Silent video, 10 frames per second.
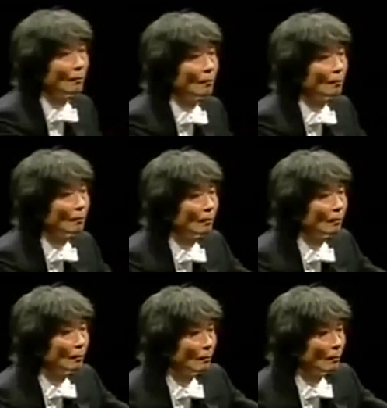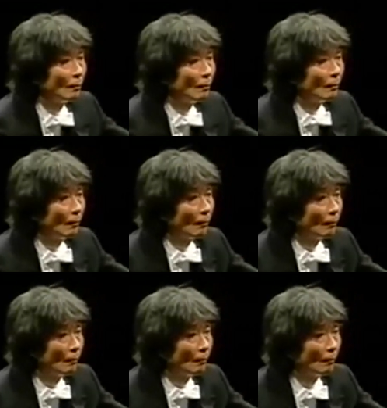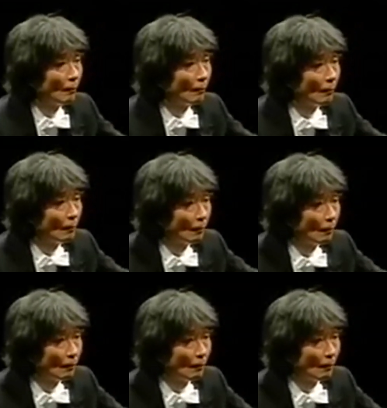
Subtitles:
Nobody speaks.